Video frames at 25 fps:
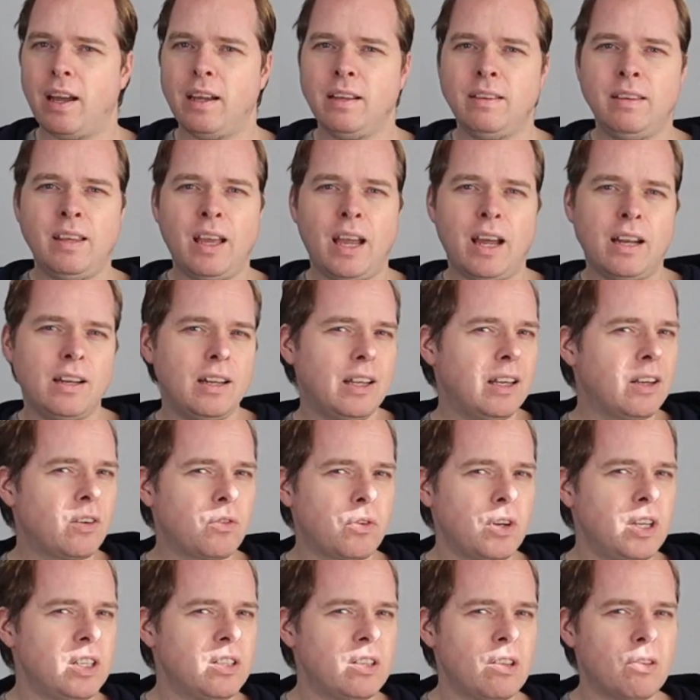then
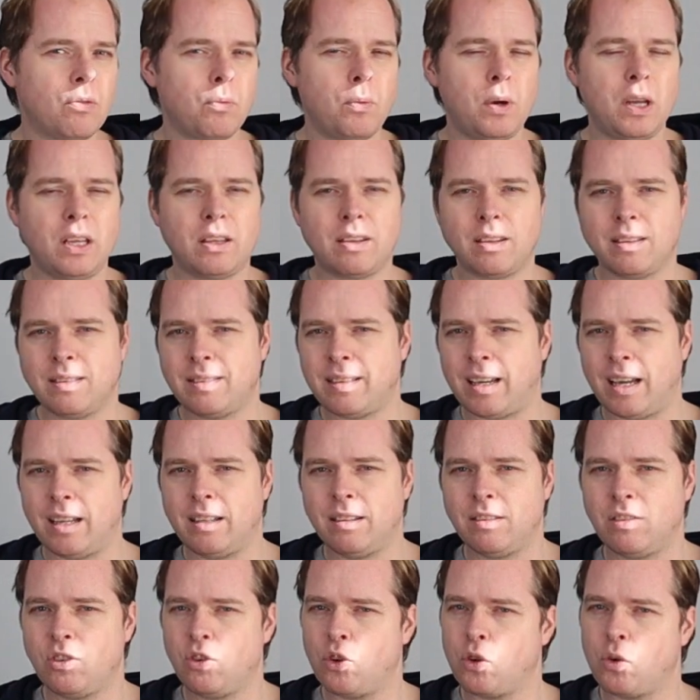increase it with
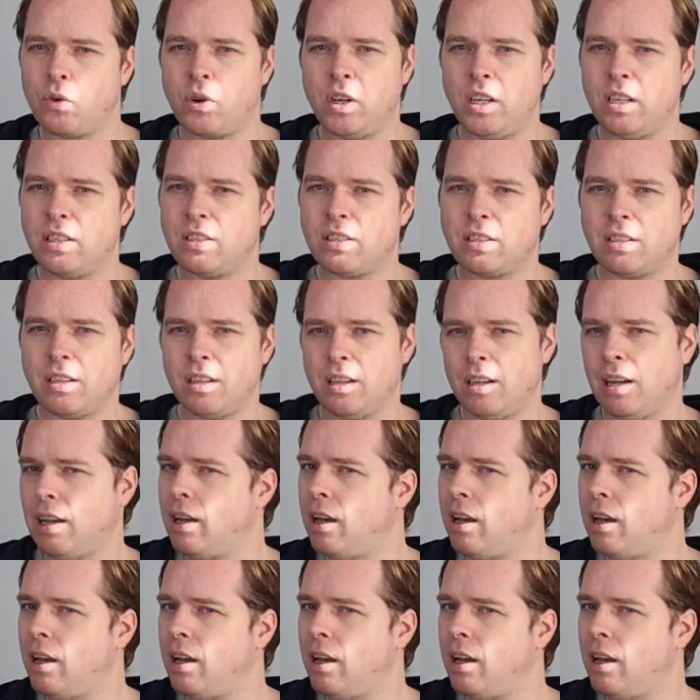10 degrees